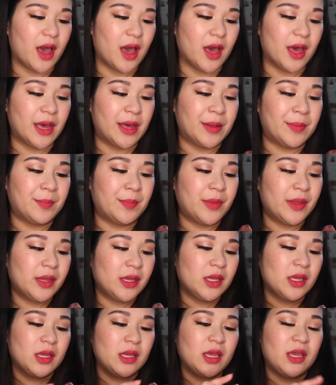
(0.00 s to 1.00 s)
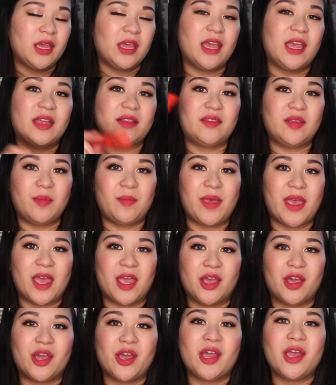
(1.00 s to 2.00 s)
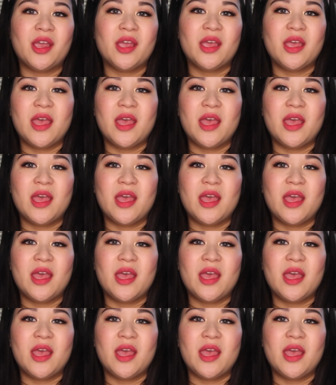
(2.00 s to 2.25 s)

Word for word: um, It's a Banger.